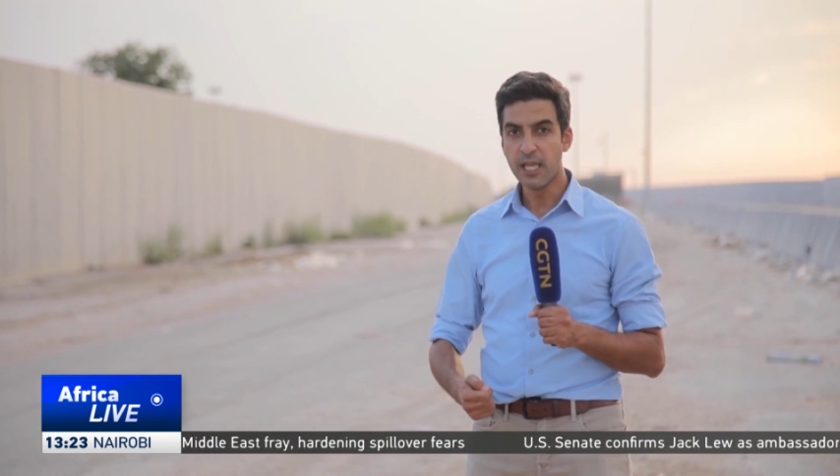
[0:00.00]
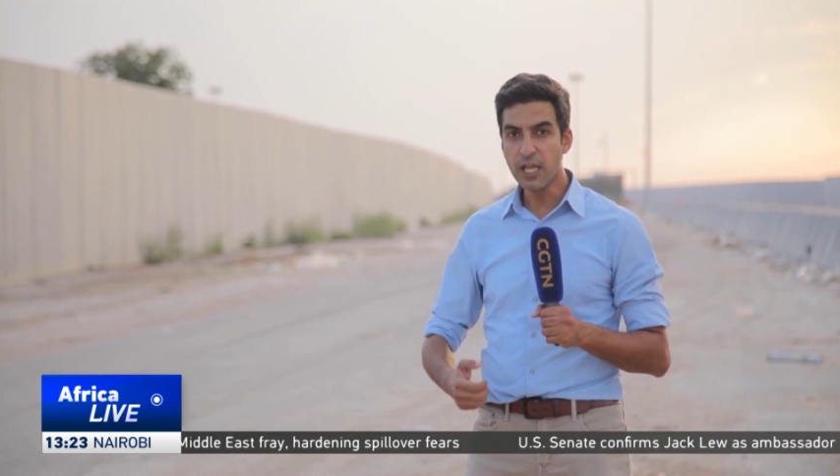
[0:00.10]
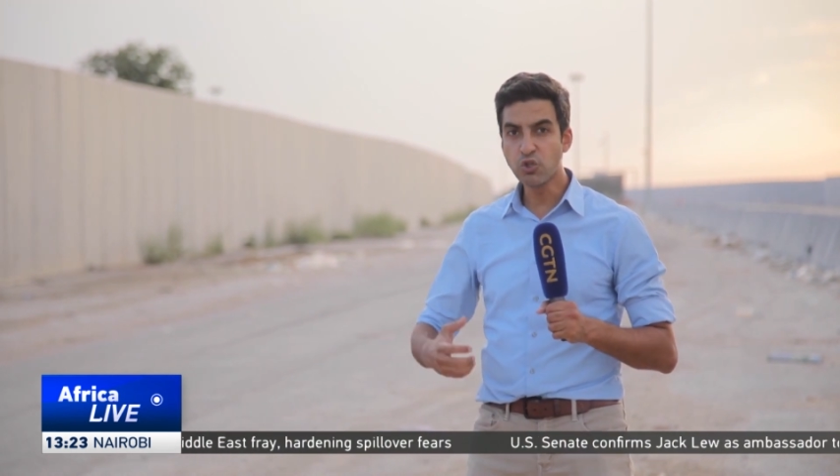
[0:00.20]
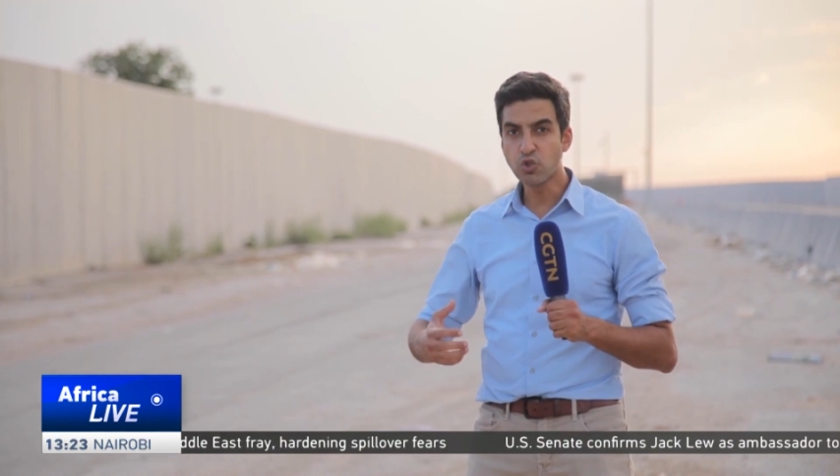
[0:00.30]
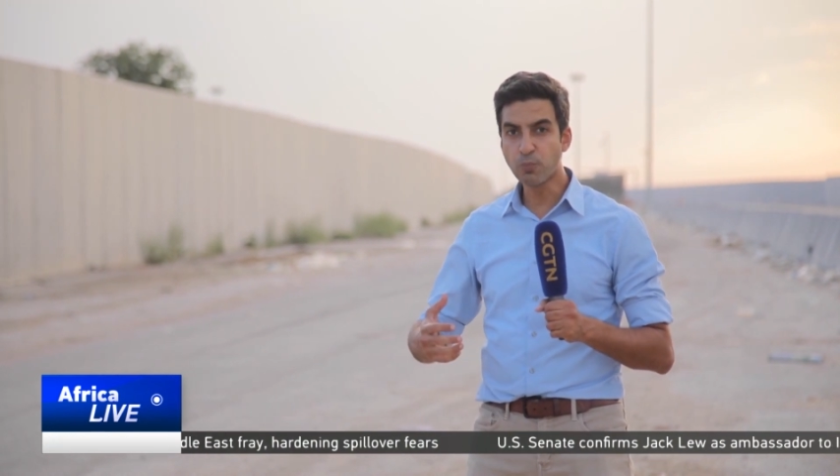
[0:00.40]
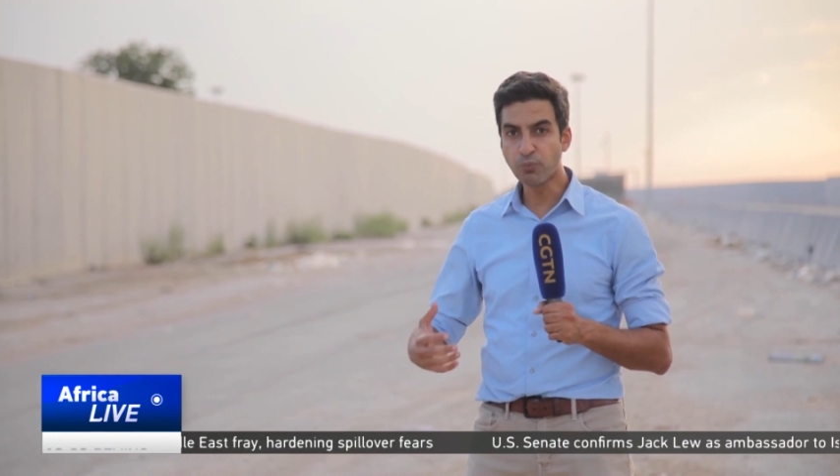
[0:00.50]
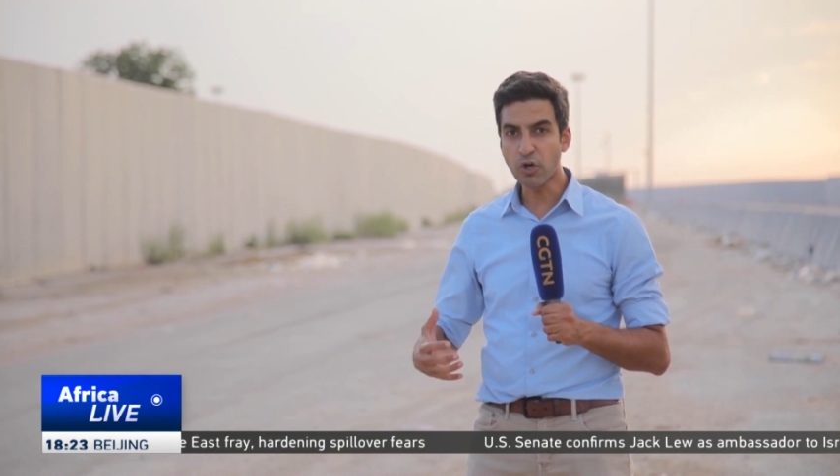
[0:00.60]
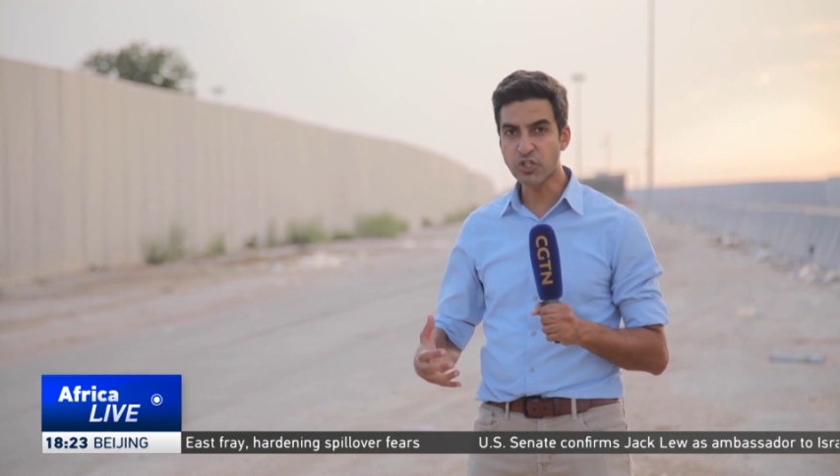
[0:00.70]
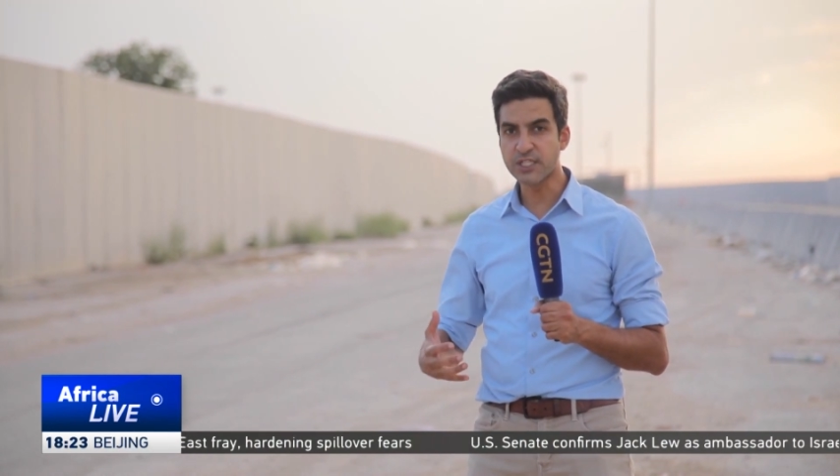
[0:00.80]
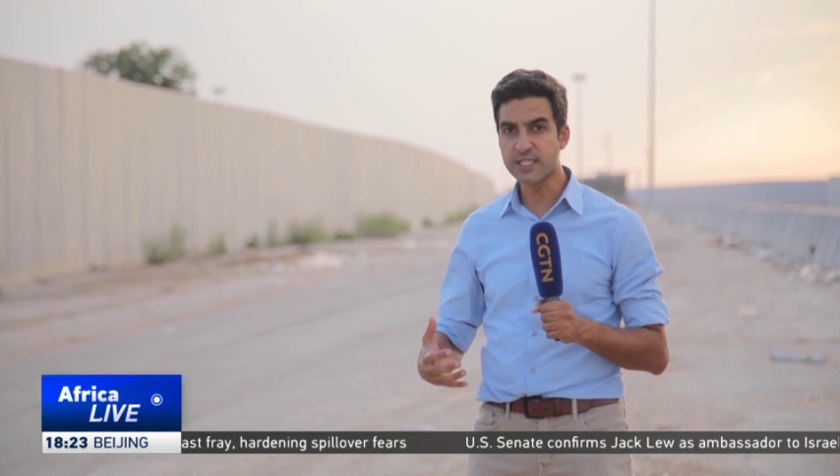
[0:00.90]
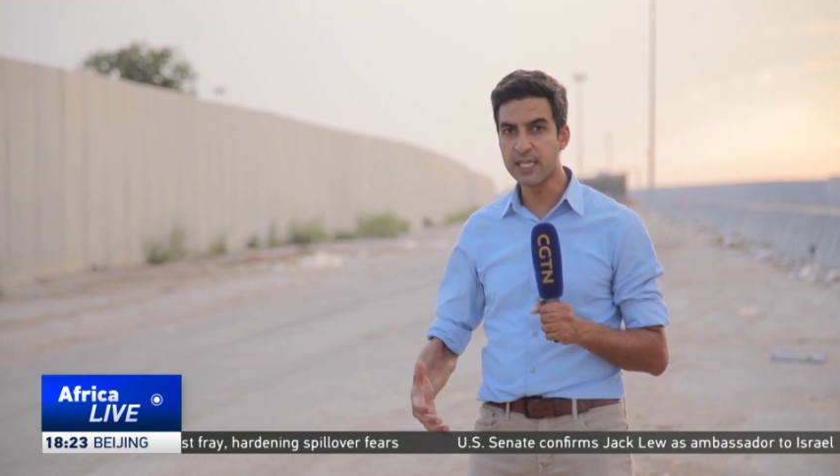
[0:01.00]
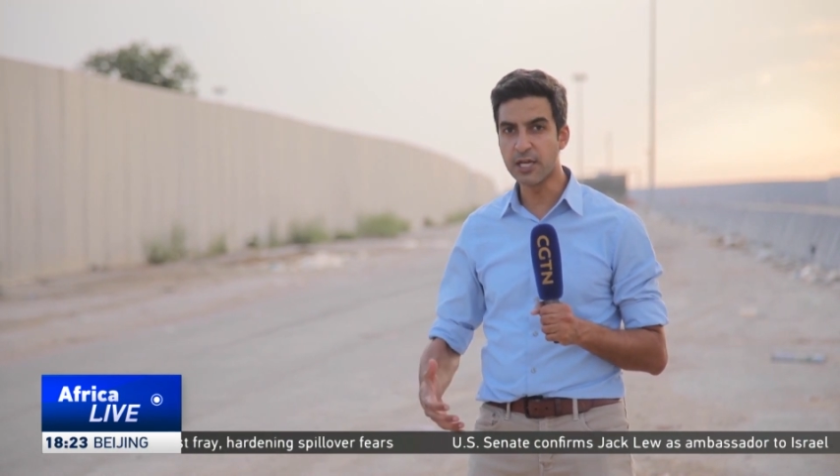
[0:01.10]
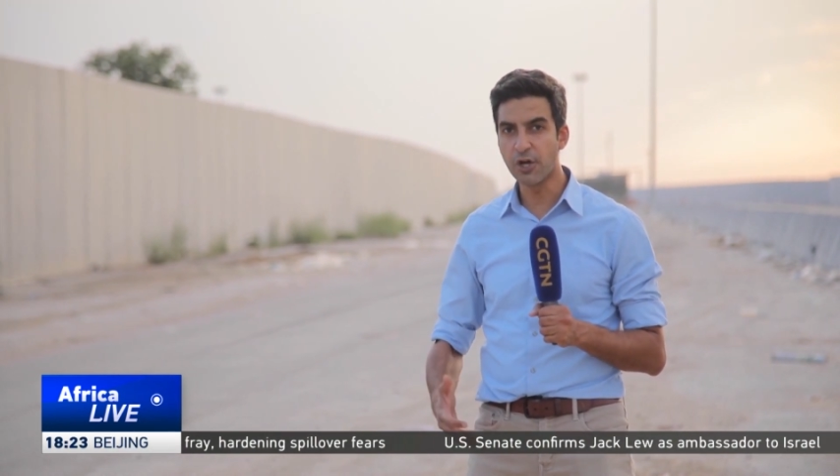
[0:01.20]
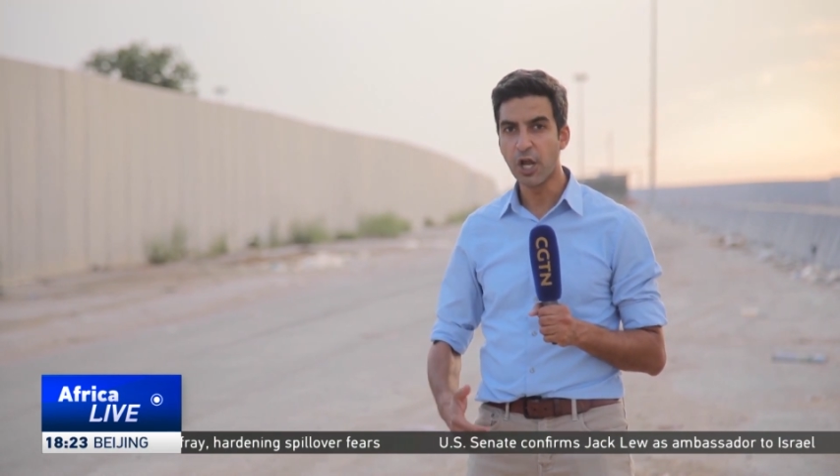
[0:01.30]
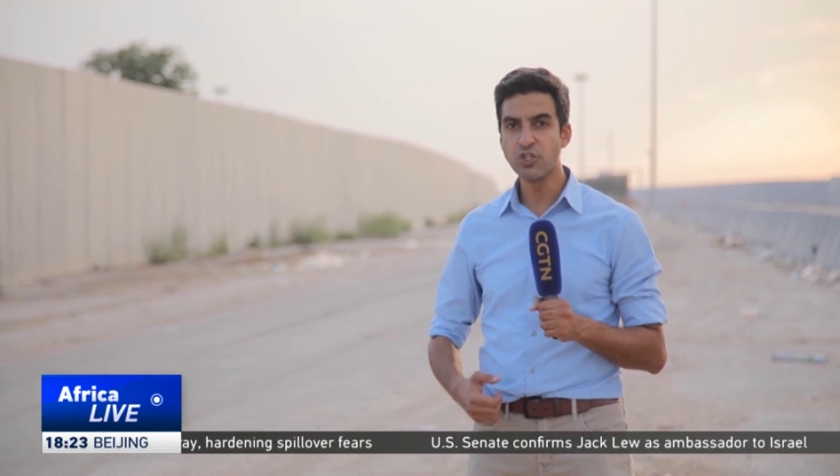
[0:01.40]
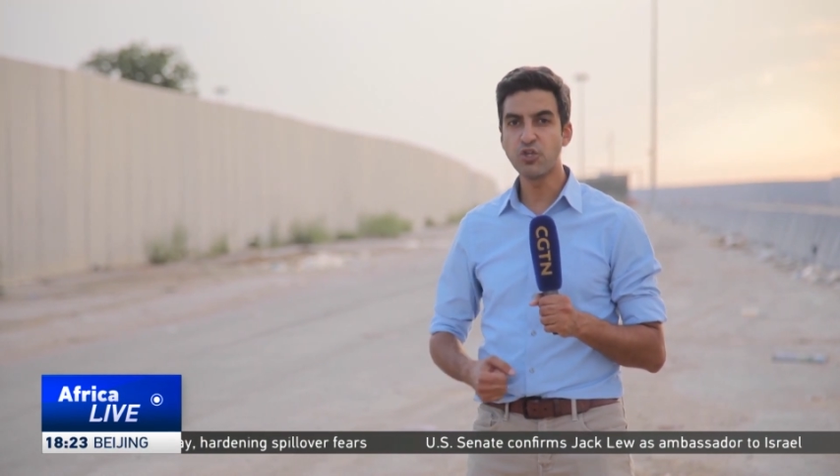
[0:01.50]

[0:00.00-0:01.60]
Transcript: into projects here